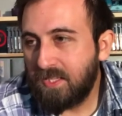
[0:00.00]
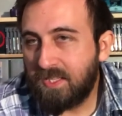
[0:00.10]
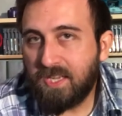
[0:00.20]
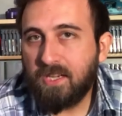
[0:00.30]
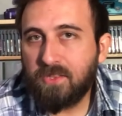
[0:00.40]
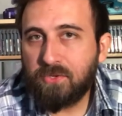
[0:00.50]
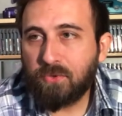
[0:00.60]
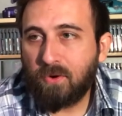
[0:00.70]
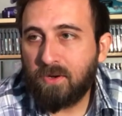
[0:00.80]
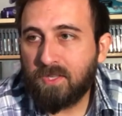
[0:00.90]
she's digging in the
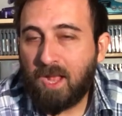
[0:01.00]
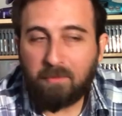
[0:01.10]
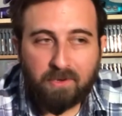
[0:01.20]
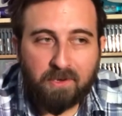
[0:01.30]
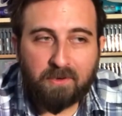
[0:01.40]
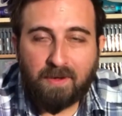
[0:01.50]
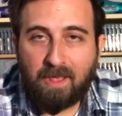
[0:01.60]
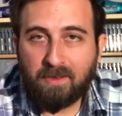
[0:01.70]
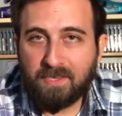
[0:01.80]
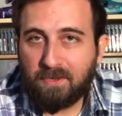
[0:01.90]
drawers. I'm looking
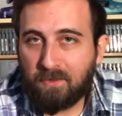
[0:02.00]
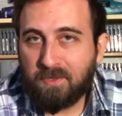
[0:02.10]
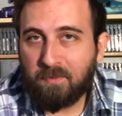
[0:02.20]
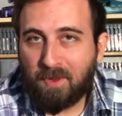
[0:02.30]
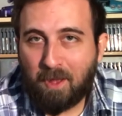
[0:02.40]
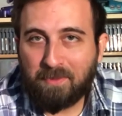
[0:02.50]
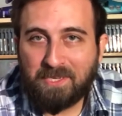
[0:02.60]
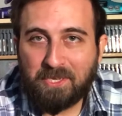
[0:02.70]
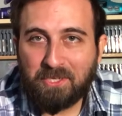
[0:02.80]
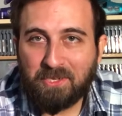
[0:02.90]
around because I know there's some
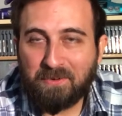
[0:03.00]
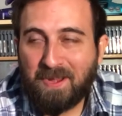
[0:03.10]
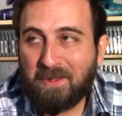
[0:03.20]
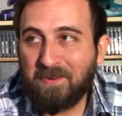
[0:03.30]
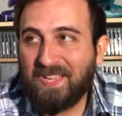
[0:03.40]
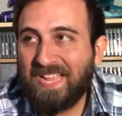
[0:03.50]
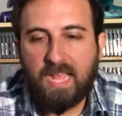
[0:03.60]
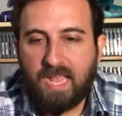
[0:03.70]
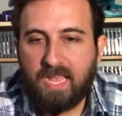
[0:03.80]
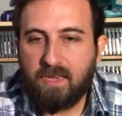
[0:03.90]
competition around.
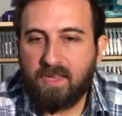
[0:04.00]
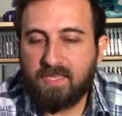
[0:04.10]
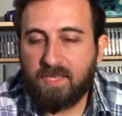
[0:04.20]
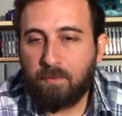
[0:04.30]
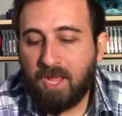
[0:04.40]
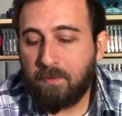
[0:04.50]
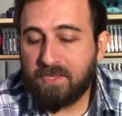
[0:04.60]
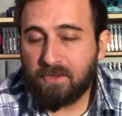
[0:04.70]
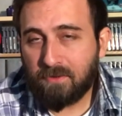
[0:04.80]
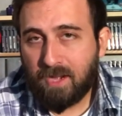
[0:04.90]
And I said, ma'am,
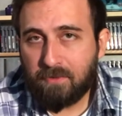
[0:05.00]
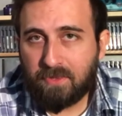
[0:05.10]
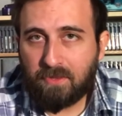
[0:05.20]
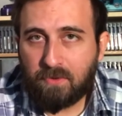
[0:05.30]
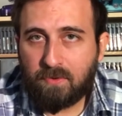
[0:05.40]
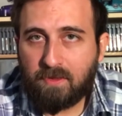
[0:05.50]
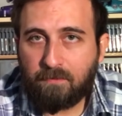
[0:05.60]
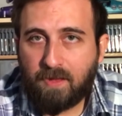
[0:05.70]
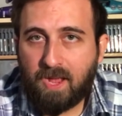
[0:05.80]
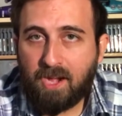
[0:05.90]
is it all right with you
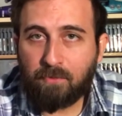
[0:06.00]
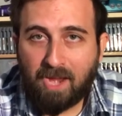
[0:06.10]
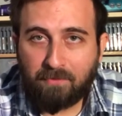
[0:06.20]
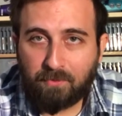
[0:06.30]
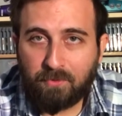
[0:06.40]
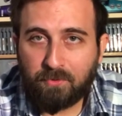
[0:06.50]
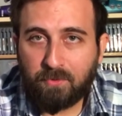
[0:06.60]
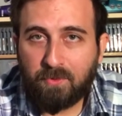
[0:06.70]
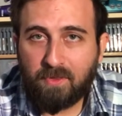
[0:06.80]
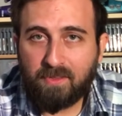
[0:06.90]
if I rifle
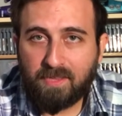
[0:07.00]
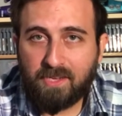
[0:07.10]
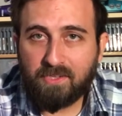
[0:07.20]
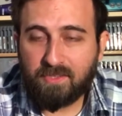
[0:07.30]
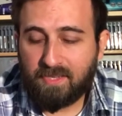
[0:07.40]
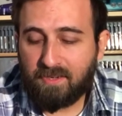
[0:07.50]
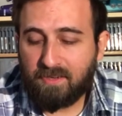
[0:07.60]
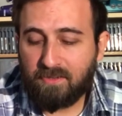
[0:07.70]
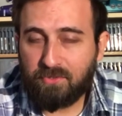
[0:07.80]
through the that, that uh,